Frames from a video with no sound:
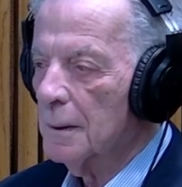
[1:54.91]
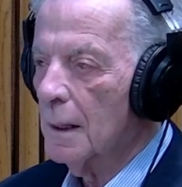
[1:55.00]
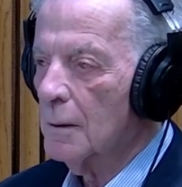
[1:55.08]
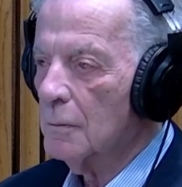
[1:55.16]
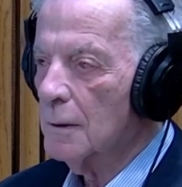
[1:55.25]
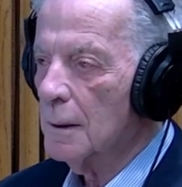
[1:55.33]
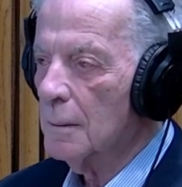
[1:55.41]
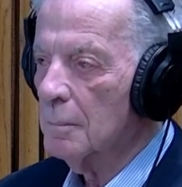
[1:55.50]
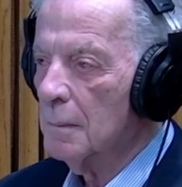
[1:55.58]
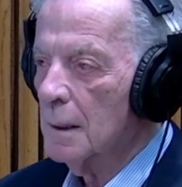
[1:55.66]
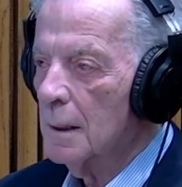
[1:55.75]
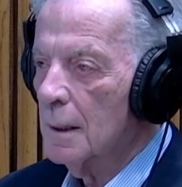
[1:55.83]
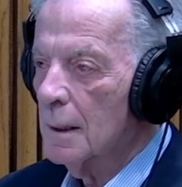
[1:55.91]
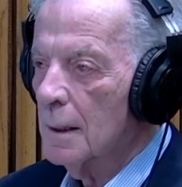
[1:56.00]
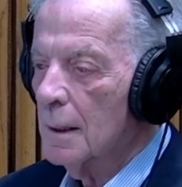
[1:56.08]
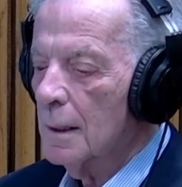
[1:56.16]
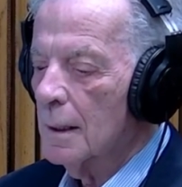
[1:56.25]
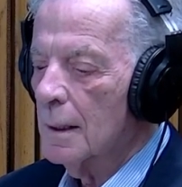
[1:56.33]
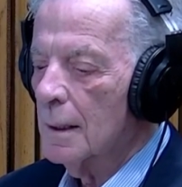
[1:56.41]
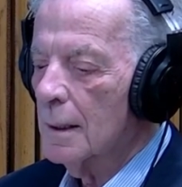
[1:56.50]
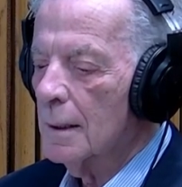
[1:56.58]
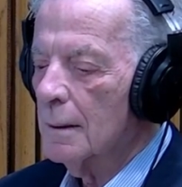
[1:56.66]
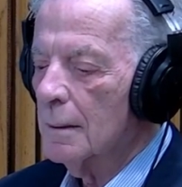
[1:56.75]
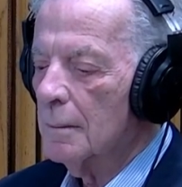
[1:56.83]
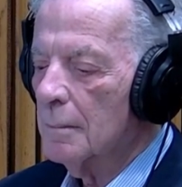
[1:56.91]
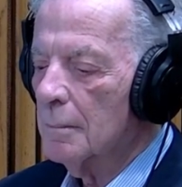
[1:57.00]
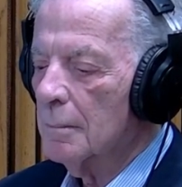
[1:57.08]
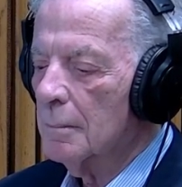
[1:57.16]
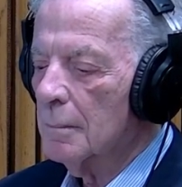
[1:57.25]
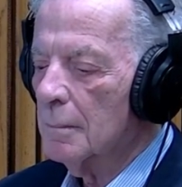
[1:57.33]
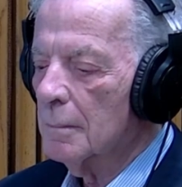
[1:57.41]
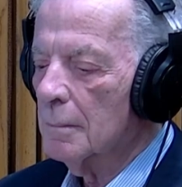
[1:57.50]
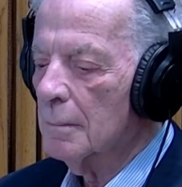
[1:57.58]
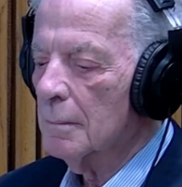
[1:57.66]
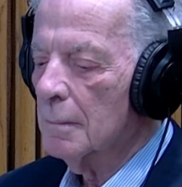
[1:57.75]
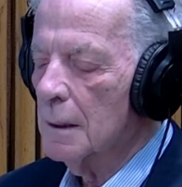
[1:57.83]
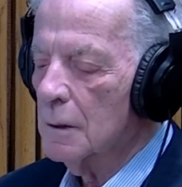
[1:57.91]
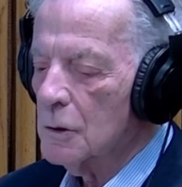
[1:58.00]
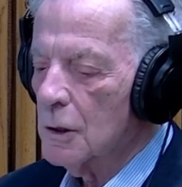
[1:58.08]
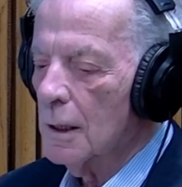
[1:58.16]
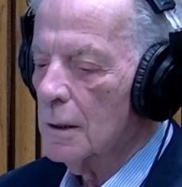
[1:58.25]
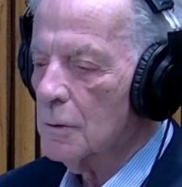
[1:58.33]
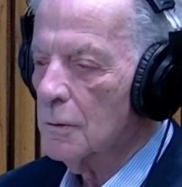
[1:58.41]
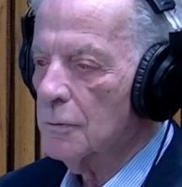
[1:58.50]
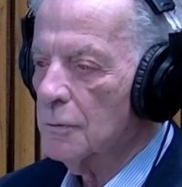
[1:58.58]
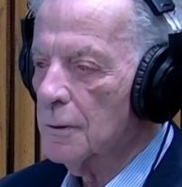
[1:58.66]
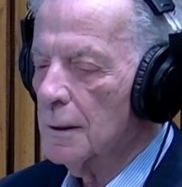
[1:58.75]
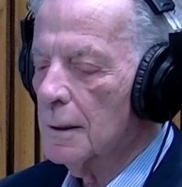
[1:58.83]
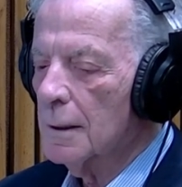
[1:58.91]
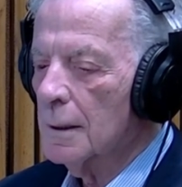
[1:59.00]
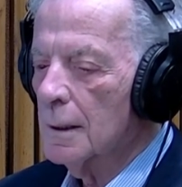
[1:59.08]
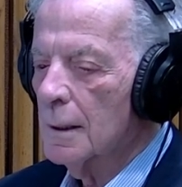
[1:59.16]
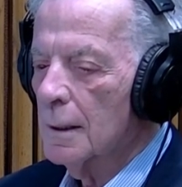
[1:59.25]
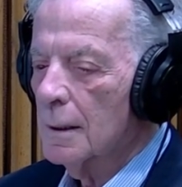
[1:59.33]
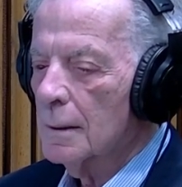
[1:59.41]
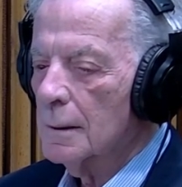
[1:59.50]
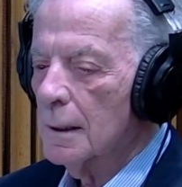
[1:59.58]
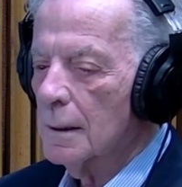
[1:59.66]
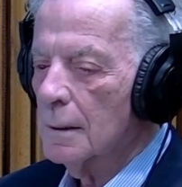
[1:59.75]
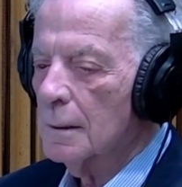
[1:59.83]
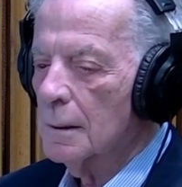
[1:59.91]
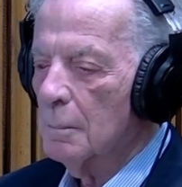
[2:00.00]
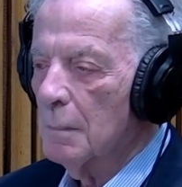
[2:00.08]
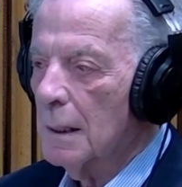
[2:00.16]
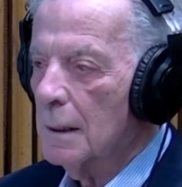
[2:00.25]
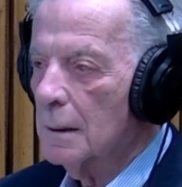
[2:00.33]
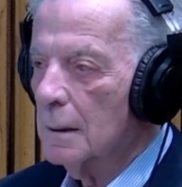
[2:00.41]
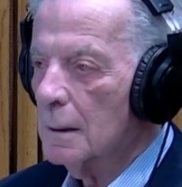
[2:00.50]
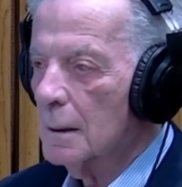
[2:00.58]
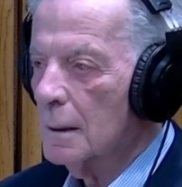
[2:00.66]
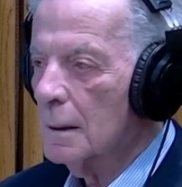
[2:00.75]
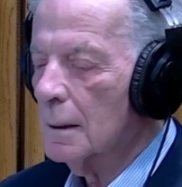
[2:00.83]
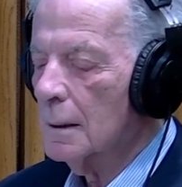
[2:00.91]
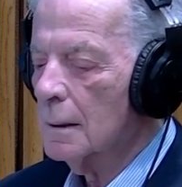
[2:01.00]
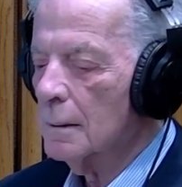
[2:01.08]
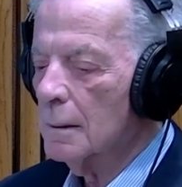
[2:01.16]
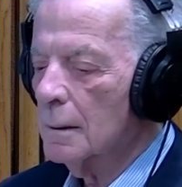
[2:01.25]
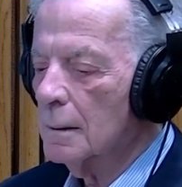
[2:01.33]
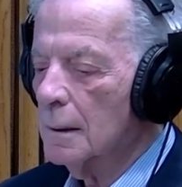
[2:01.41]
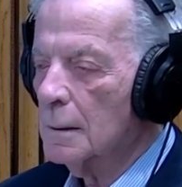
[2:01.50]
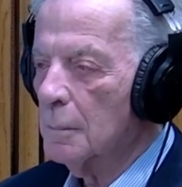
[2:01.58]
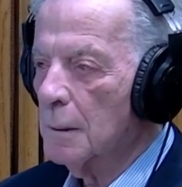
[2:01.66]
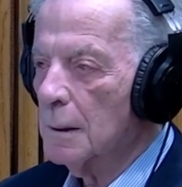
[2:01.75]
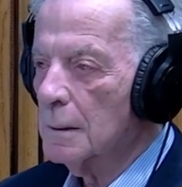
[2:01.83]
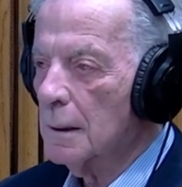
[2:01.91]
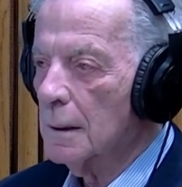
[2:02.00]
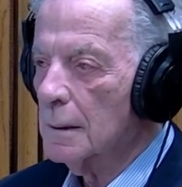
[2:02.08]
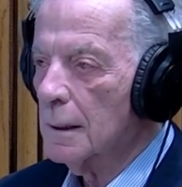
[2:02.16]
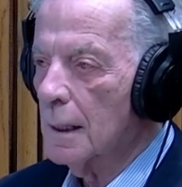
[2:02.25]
10 of them, um, in charge of, uh, say, the, the main uh, disciplines in the